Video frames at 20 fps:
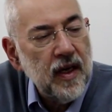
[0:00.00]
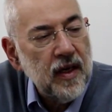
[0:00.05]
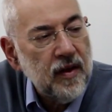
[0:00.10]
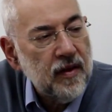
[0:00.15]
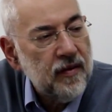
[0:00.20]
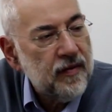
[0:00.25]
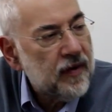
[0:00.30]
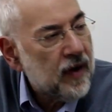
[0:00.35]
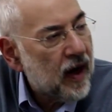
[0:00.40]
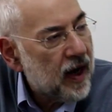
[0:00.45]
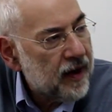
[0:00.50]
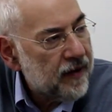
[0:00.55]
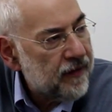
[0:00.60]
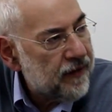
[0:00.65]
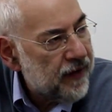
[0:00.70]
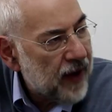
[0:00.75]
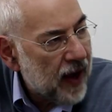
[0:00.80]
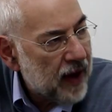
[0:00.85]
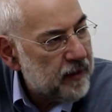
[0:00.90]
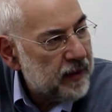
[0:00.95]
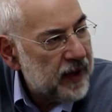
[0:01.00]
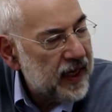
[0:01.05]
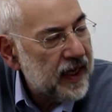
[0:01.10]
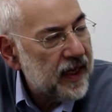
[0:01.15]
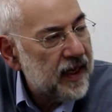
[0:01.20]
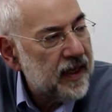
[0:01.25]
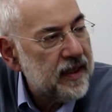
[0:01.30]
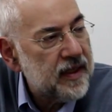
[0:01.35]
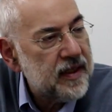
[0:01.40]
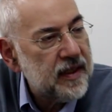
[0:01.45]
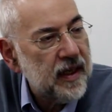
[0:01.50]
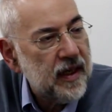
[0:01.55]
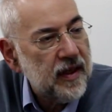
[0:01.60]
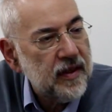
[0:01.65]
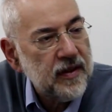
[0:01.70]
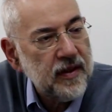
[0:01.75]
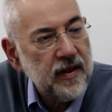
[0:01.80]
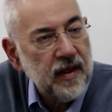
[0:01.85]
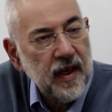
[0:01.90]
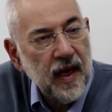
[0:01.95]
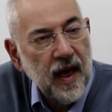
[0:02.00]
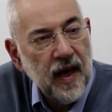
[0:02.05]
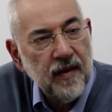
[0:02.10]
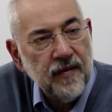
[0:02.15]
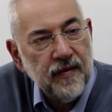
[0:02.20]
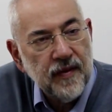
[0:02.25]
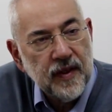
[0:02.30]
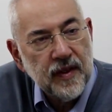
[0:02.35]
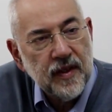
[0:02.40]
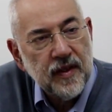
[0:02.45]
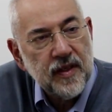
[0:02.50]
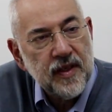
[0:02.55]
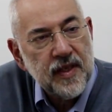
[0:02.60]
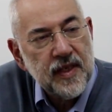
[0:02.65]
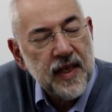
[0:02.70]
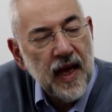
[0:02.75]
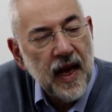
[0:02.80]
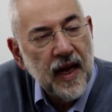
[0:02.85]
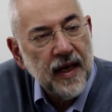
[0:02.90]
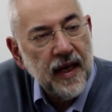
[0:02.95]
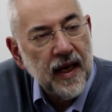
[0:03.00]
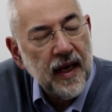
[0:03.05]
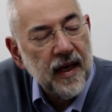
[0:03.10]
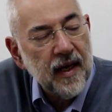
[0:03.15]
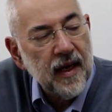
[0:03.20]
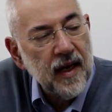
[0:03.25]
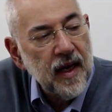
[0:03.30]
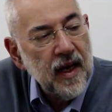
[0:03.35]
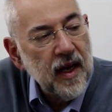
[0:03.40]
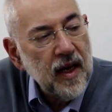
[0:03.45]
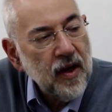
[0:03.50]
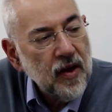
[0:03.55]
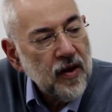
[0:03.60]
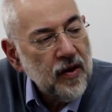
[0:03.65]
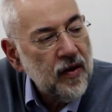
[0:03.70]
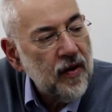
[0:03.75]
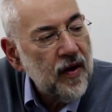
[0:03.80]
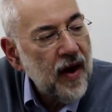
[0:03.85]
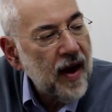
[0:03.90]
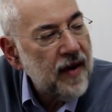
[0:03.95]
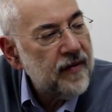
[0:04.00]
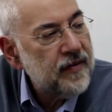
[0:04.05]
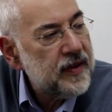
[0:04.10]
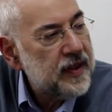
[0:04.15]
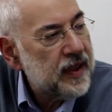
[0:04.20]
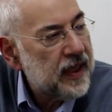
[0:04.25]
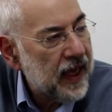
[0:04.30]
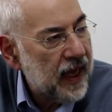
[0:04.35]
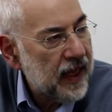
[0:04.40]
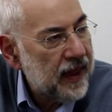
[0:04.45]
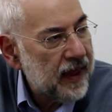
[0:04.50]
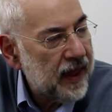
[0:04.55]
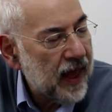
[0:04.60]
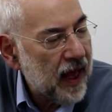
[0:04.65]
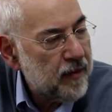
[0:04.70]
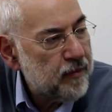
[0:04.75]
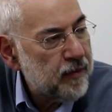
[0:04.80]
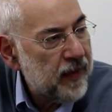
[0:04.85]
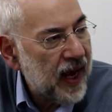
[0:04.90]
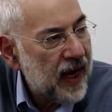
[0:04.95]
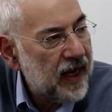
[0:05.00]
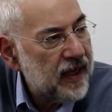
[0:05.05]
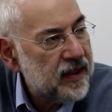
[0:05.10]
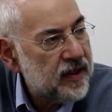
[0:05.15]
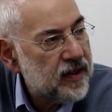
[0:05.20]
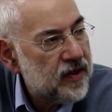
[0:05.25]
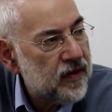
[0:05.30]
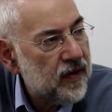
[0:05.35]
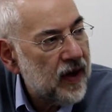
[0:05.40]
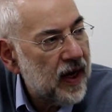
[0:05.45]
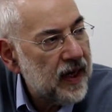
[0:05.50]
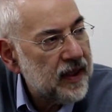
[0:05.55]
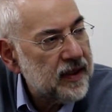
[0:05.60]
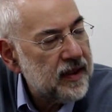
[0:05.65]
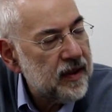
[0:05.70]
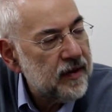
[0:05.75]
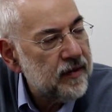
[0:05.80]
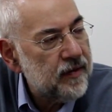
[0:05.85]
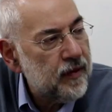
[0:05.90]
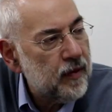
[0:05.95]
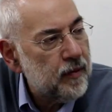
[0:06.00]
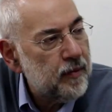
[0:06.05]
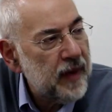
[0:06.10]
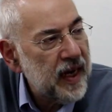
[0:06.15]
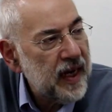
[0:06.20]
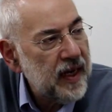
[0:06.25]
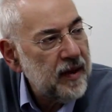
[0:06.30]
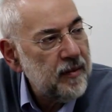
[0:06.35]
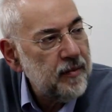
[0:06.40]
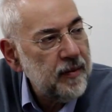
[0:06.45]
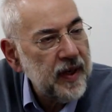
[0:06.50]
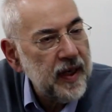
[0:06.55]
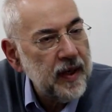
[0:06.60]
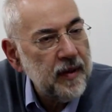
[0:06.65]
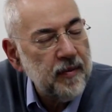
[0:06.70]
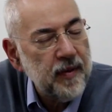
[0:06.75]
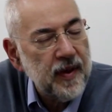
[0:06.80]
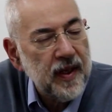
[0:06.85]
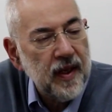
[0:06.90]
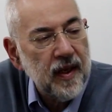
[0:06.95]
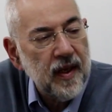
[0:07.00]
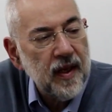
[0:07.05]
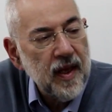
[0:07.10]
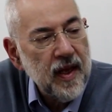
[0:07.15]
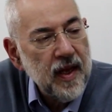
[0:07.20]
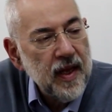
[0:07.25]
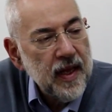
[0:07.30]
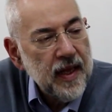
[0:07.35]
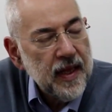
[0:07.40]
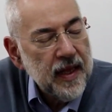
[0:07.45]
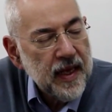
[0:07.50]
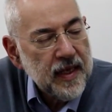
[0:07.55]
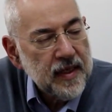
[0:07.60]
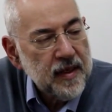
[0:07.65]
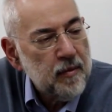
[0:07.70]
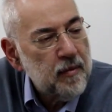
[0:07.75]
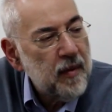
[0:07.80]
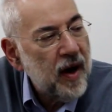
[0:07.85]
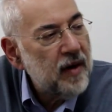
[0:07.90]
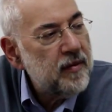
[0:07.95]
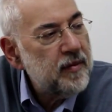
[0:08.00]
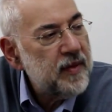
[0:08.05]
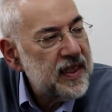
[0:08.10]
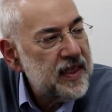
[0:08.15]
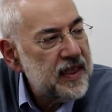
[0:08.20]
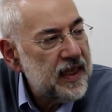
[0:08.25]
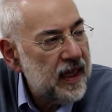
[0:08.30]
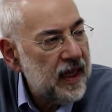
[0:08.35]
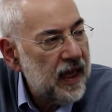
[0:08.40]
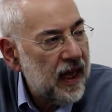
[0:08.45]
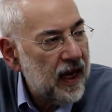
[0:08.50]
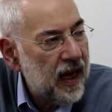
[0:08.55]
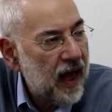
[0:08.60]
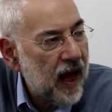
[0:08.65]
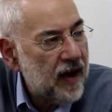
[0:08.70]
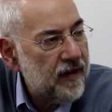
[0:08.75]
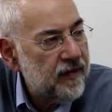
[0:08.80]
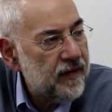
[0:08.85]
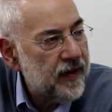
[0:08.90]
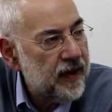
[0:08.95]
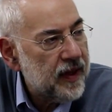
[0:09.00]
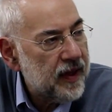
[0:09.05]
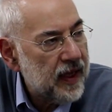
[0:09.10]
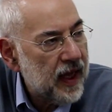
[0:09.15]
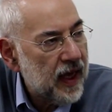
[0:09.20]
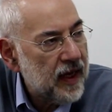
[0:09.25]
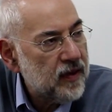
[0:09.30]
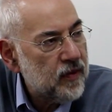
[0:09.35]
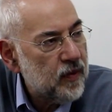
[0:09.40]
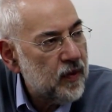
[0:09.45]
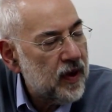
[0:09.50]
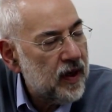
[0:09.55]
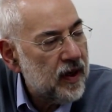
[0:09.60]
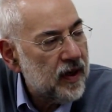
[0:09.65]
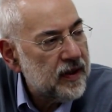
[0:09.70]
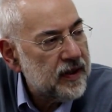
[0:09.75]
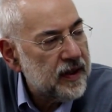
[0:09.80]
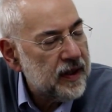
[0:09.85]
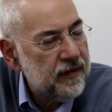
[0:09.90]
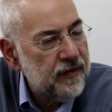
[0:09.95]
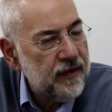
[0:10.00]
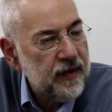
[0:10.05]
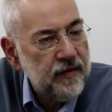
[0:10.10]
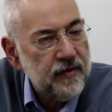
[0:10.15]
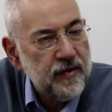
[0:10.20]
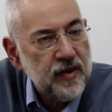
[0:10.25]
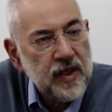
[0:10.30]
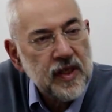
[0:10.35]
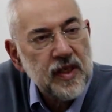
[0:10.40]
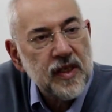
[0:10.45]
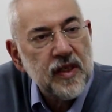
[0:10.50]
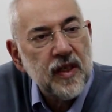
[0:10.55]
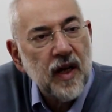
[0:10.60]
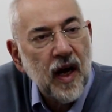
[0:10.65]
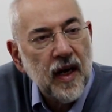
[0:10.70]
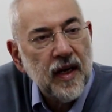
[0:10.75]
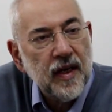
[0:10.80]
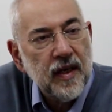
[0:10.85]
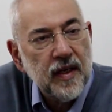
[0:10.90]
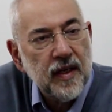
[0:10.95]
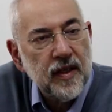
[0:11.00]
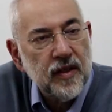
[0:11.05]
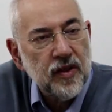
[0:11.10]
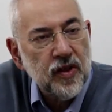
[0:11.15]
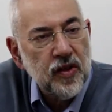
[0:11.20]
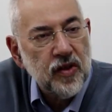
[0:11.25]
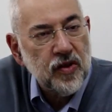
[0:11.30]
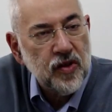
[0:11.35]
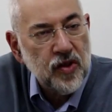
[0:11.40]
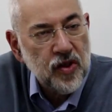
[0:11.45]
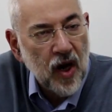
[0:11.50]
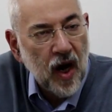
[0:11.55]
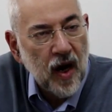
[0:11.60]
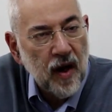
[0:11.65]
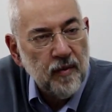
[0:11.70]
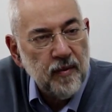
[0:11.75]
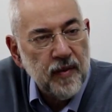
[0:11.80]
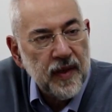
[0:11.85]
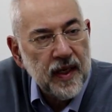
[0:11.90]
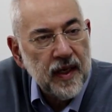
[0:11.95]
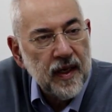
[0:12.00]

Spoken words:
you've got a family and a social life, and you're studying, you have to get that balance right. And for many people, there's a moment in their life that works. If you've just started a new job